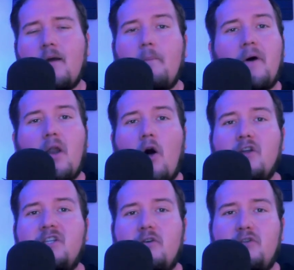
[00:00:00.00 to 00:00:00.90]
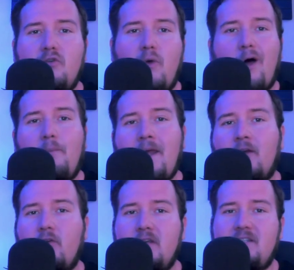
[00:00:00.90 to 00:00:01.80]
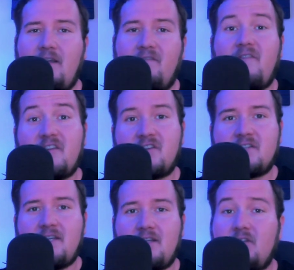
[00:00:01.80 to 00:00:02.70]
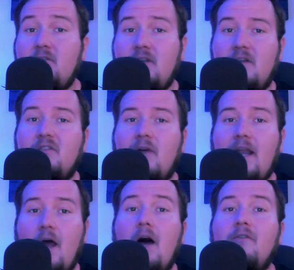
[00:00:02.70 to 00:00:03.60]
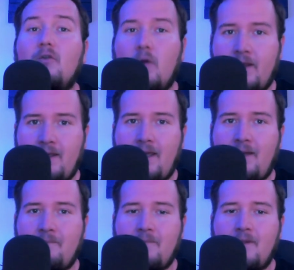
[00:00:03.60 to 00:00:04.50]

but also to help increase the efficiency due to the threat of a running game.